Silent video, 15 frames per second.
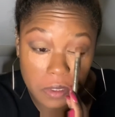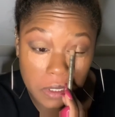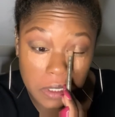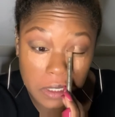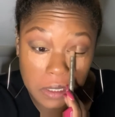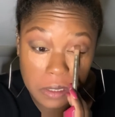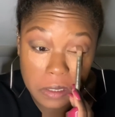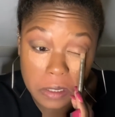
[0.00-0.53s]

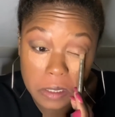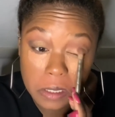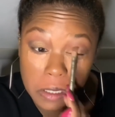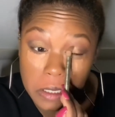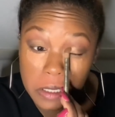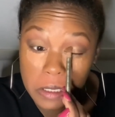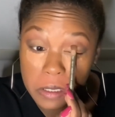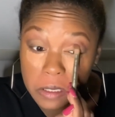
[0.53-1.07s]
and
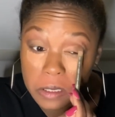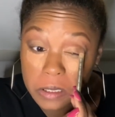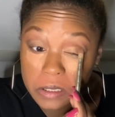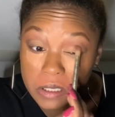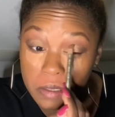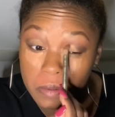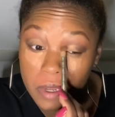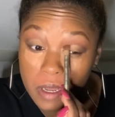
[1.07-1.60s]

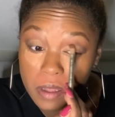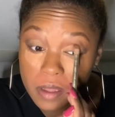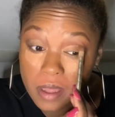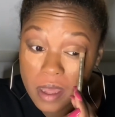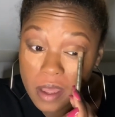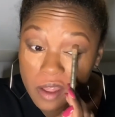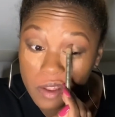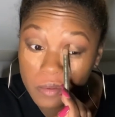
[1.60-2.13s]
somehow that
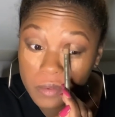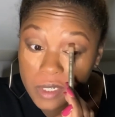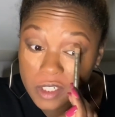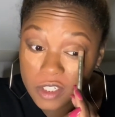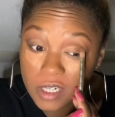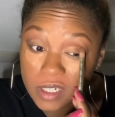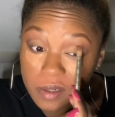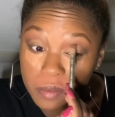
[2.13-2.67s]
helped. I
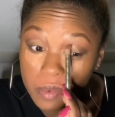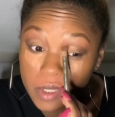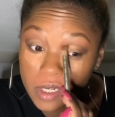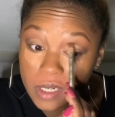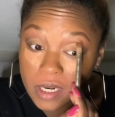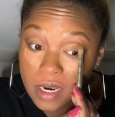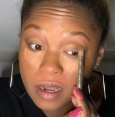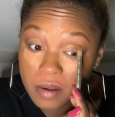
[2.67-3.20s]
tried to blend
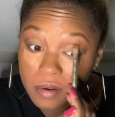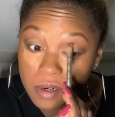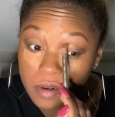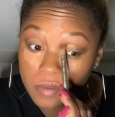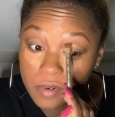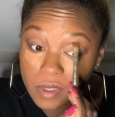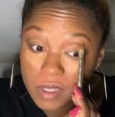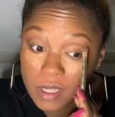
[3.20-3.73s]
it out and
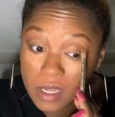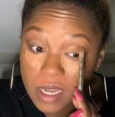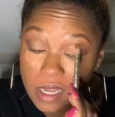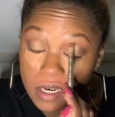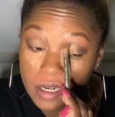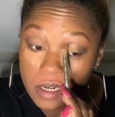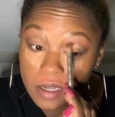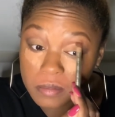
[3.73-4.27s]
really I
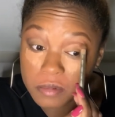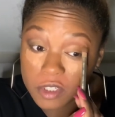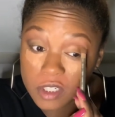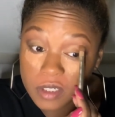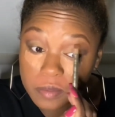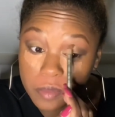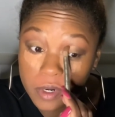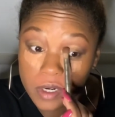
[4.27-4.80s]
ended up just
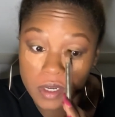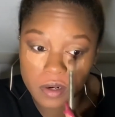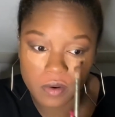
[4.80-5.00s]
spreading it